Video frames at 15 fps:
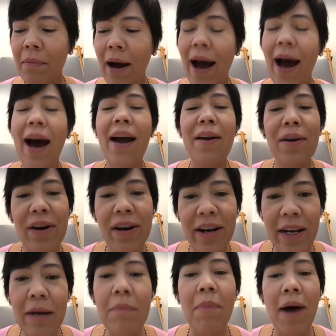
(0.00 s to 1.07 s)
higher
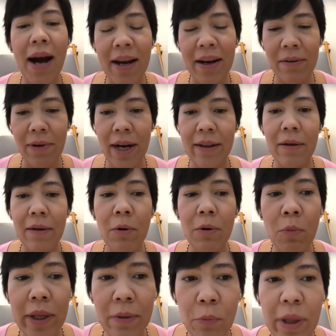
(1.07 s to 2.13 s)
in mind, right? Then
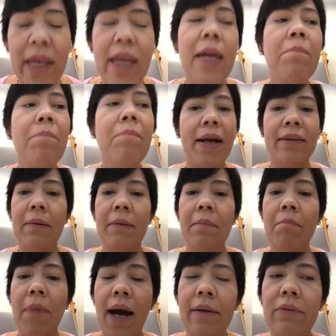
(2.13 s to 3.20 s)
with, with impact in
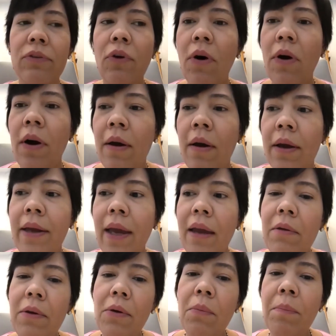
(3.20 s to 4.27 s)
mind. So
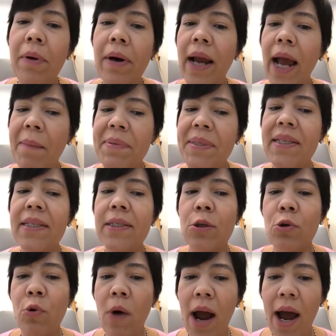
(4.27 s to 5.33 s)
can you perhaps
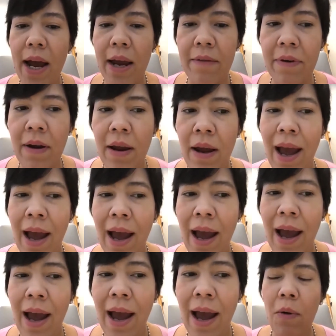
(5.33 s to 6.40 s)
describe
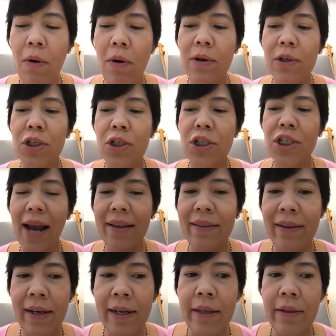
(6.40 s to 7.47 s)
how
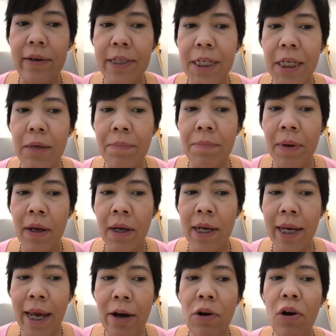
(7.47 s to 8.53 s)
Shakti leadership
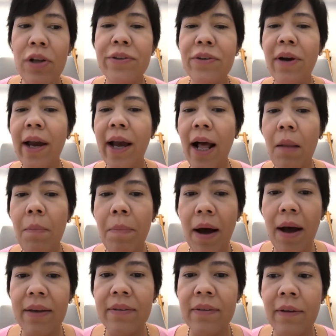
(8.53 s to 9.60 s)
can also help
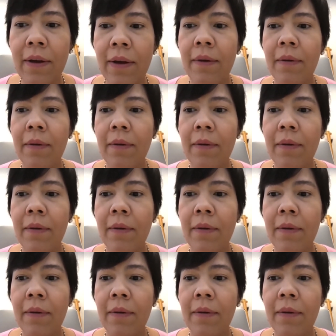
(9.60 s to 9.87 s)
us